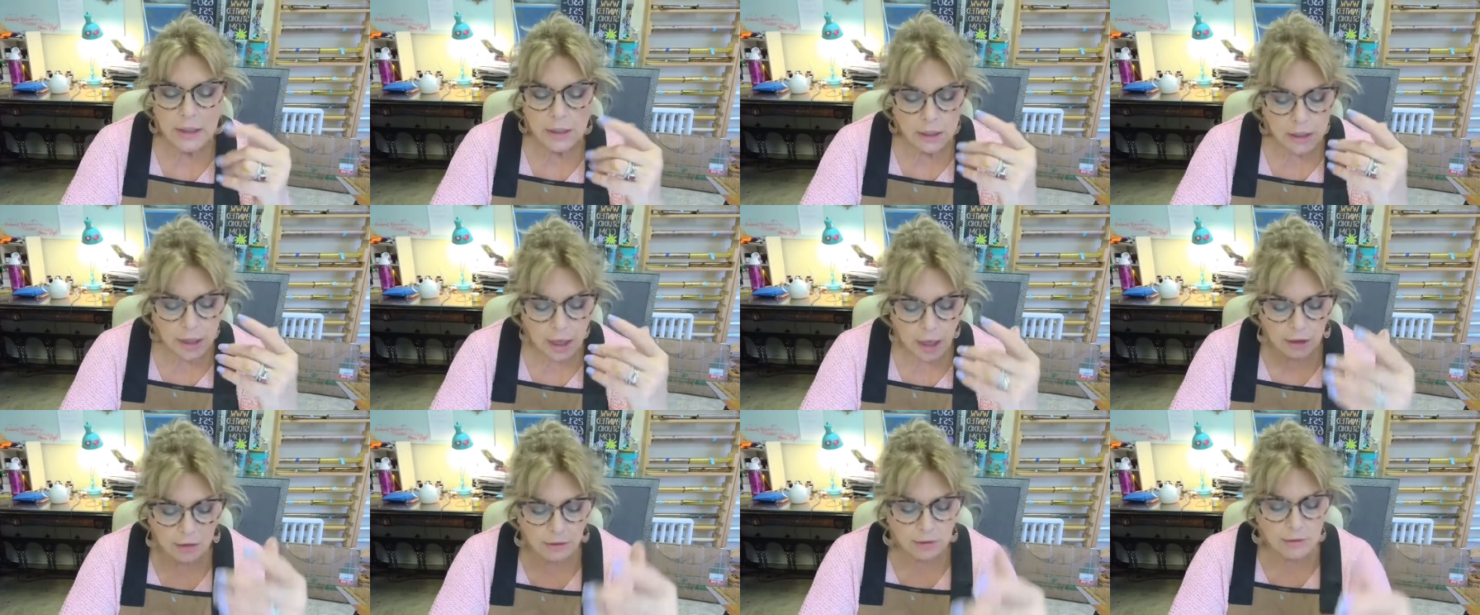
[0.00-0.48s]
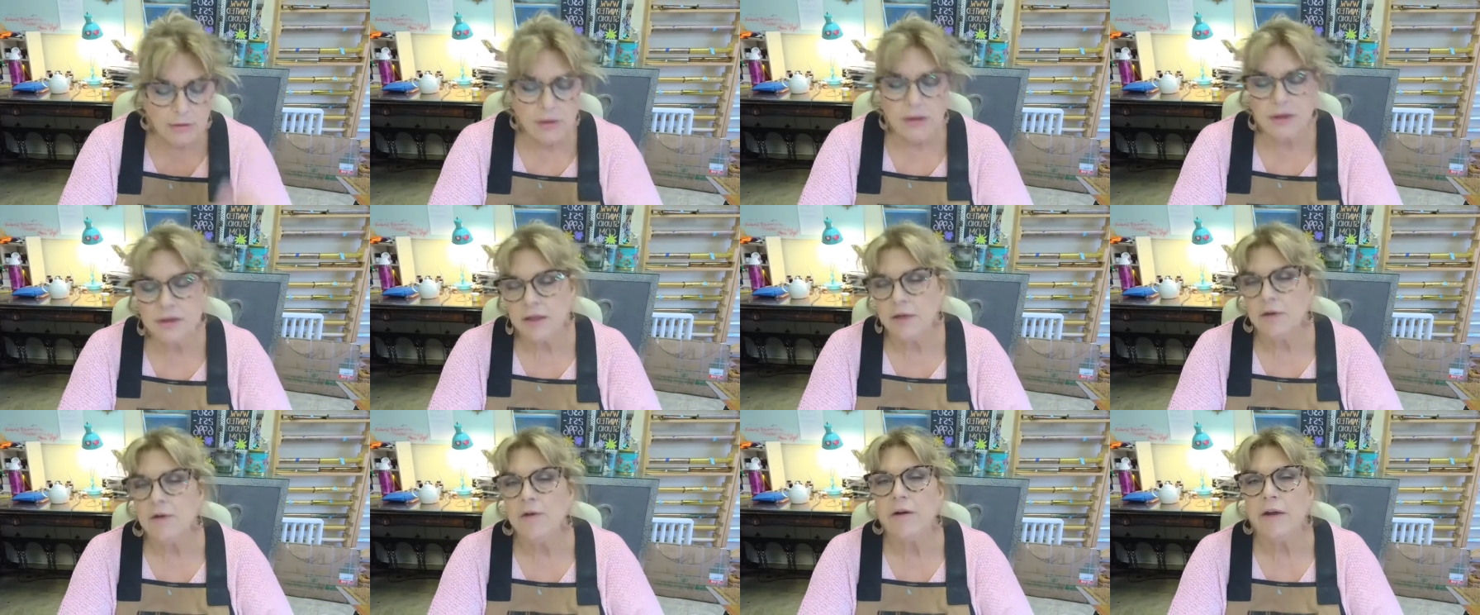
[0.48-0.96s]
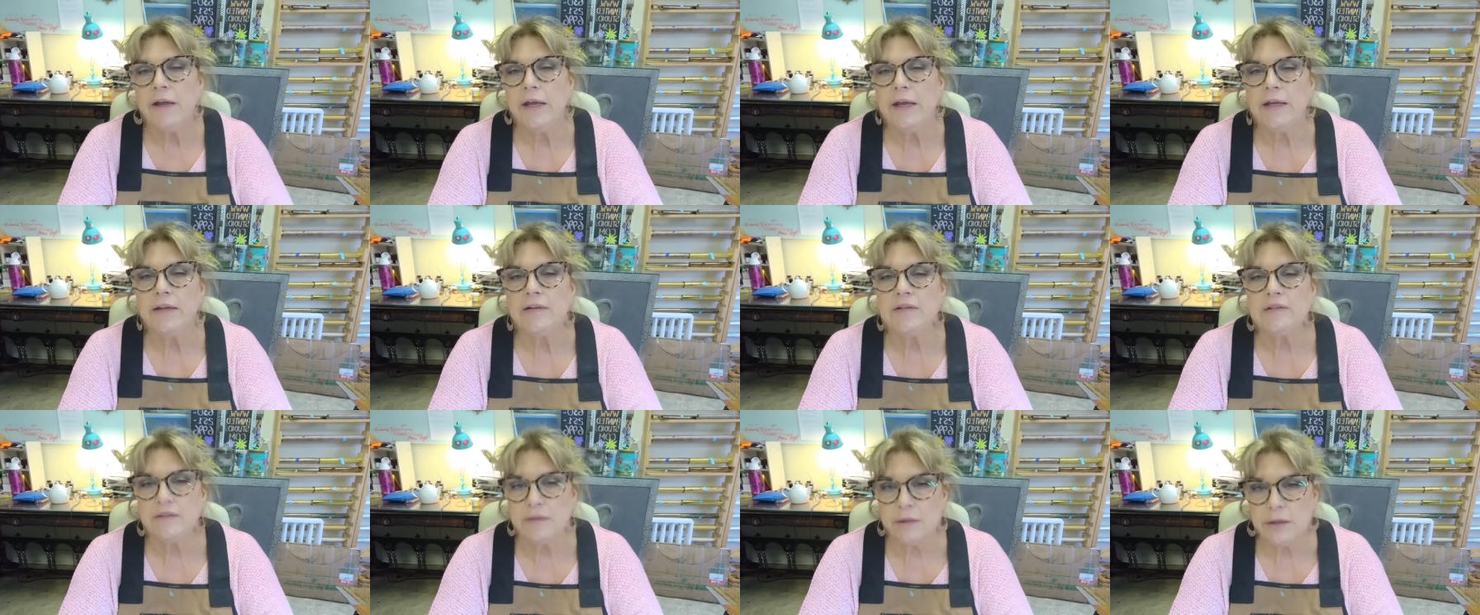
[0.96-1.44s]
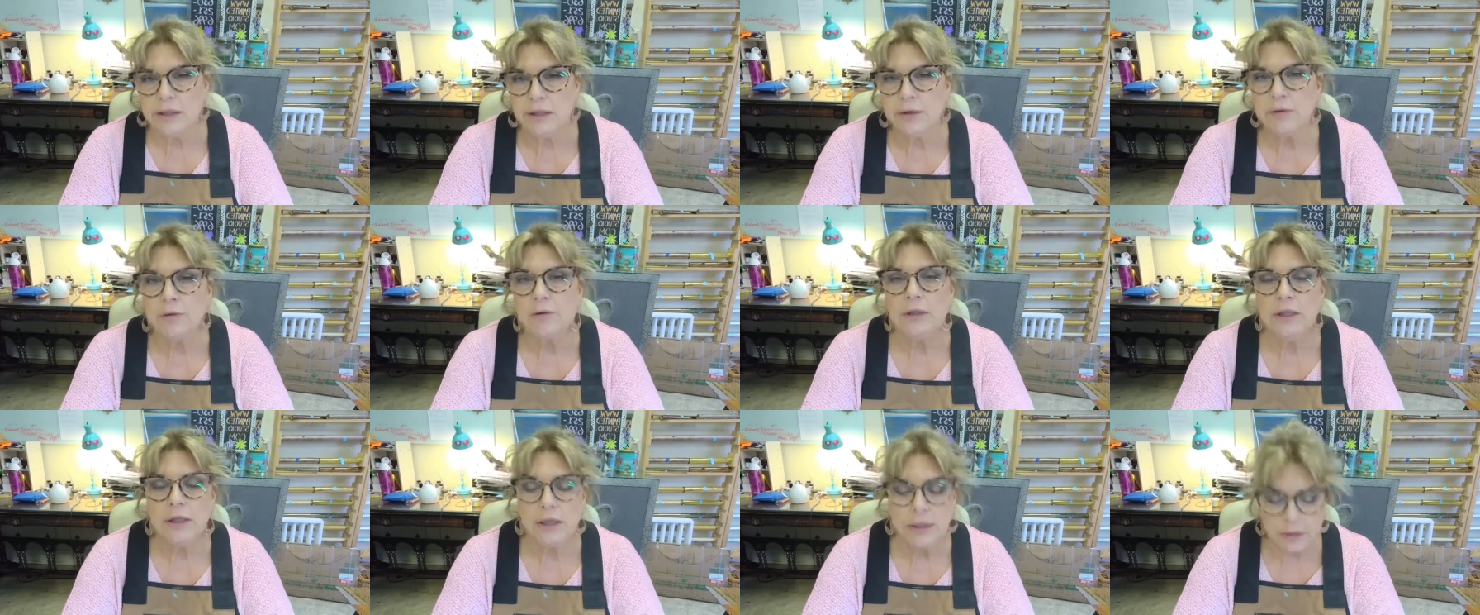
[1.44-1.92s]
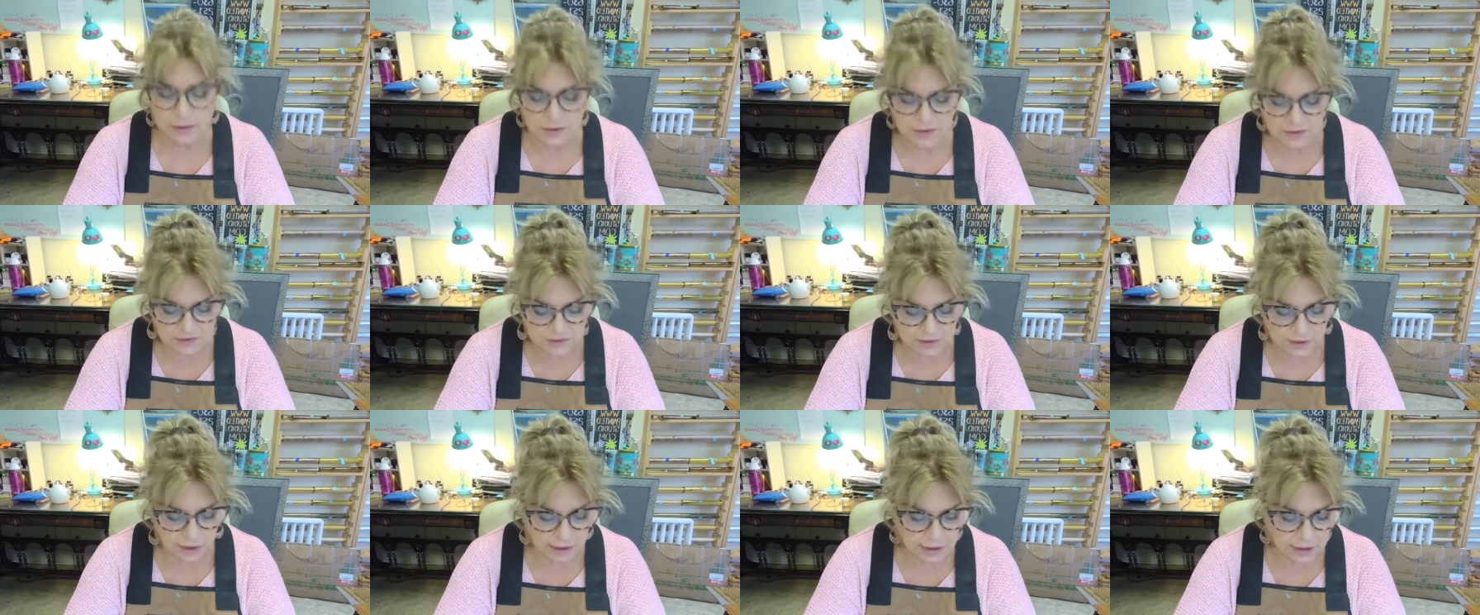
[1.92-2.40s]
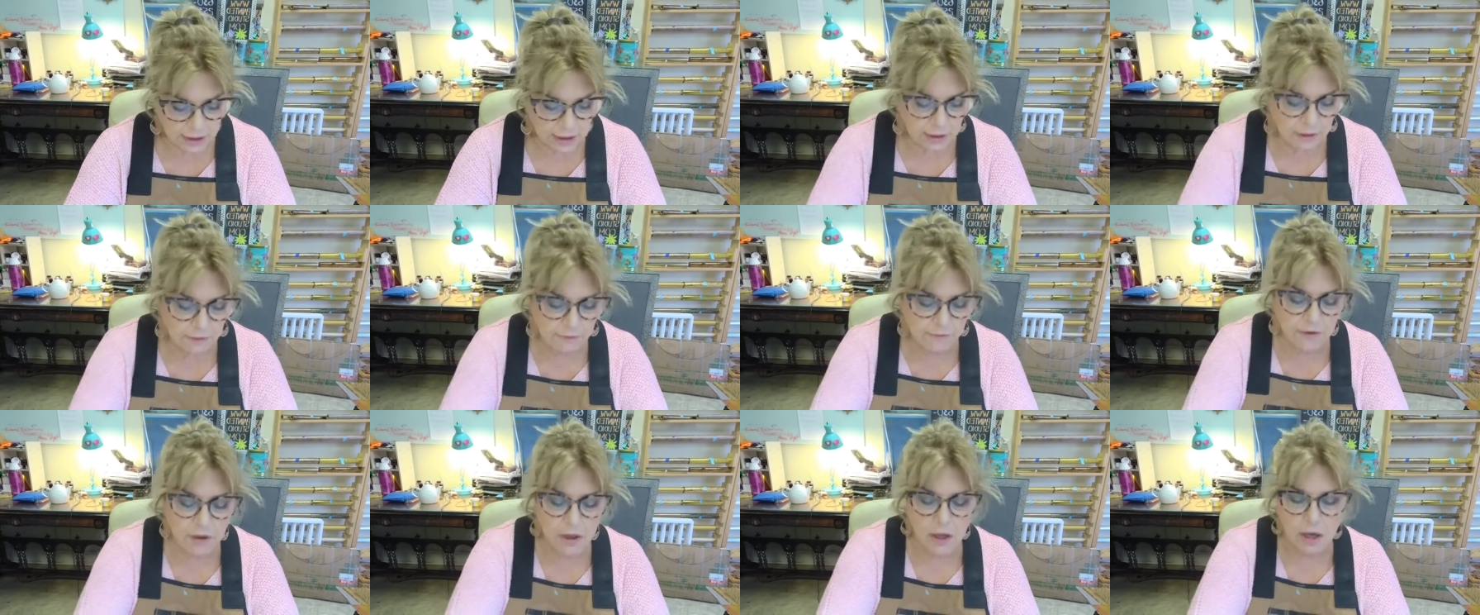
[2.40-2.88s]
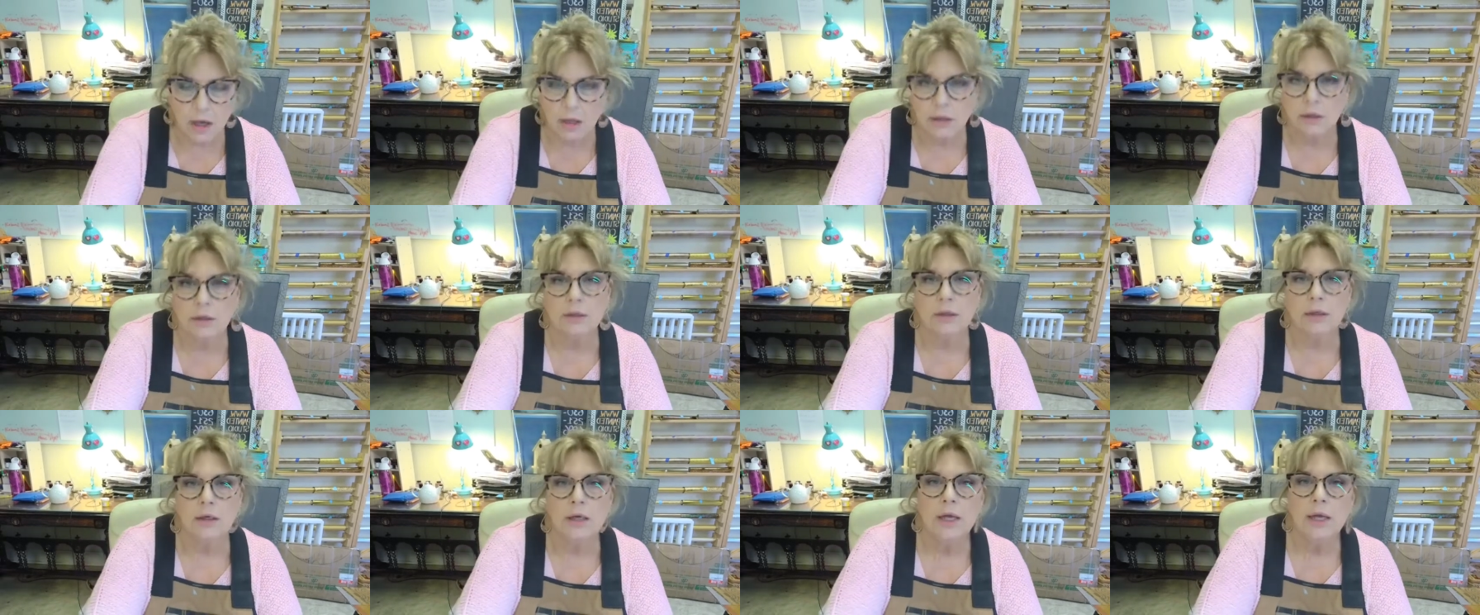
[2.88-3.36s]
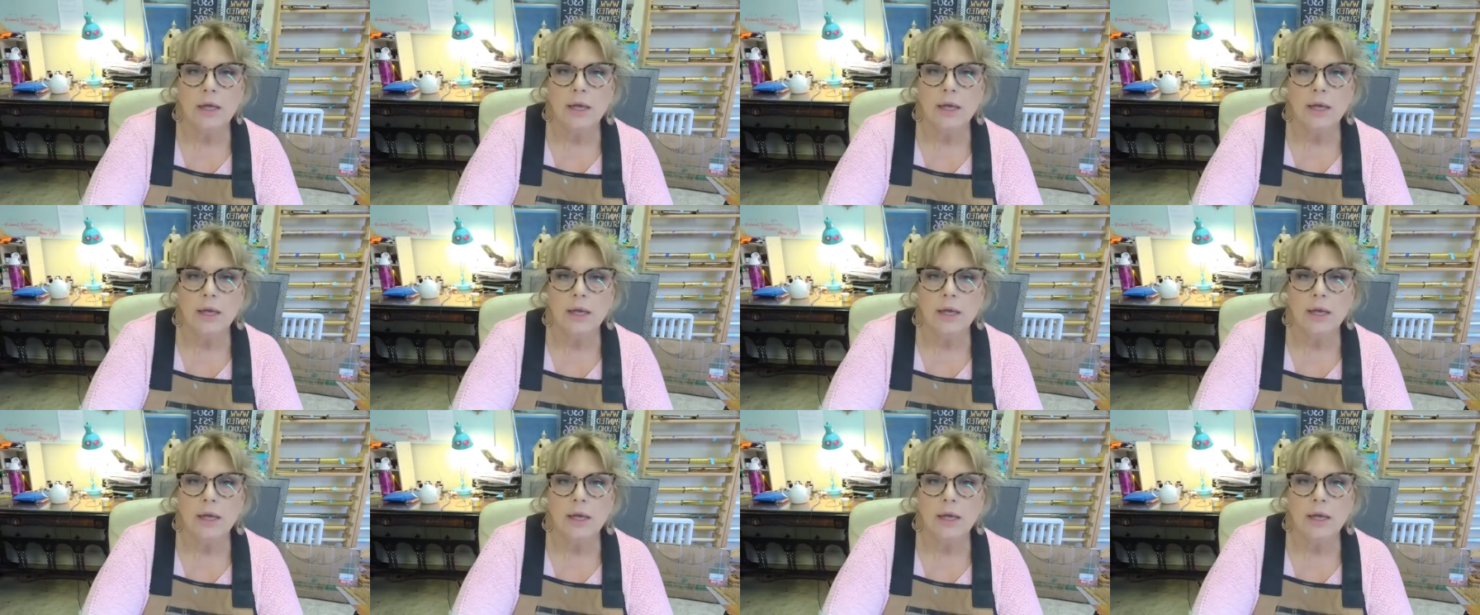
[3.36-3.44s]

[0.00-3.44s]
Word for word: Color theory is literally the study of color